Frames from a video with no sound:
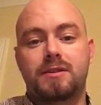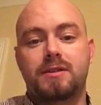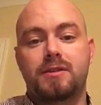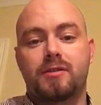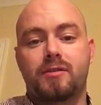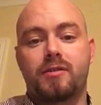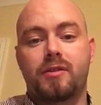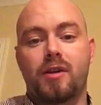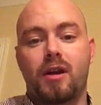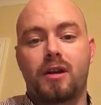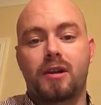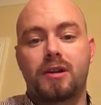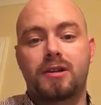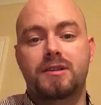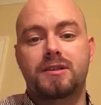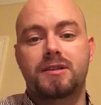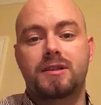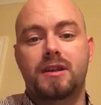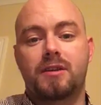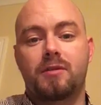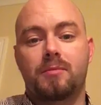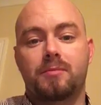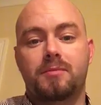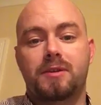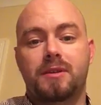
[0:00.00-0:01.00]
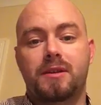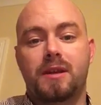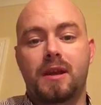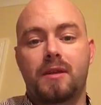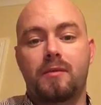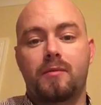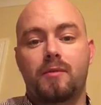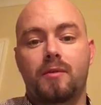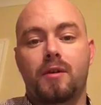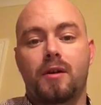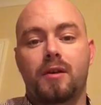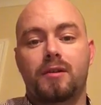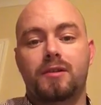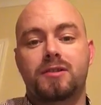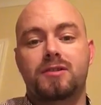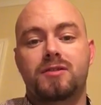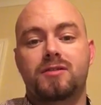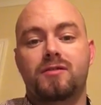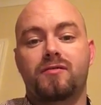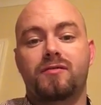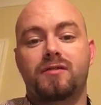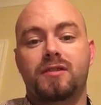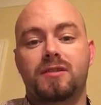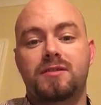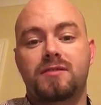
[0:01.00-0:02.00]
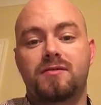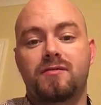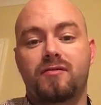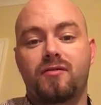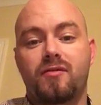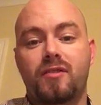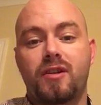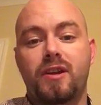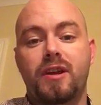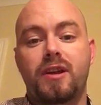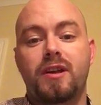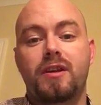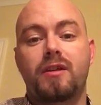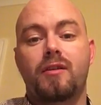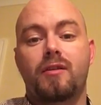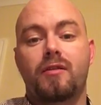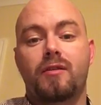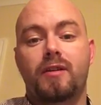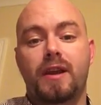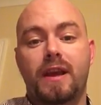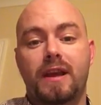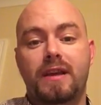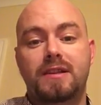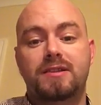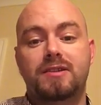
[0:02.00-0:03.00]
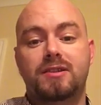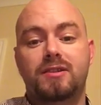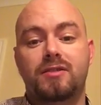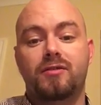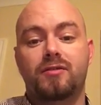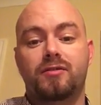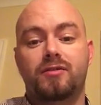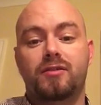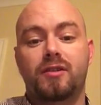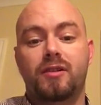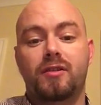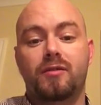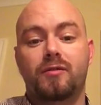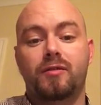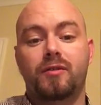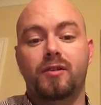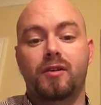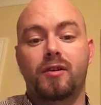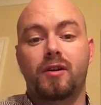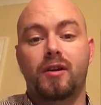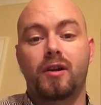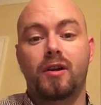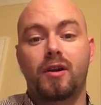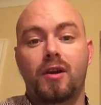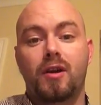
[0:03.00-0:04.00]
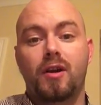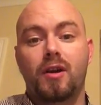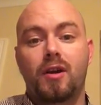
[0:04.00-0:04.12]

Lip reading: your knowledge set up to date with all the stuff that's free or next to nothing out there.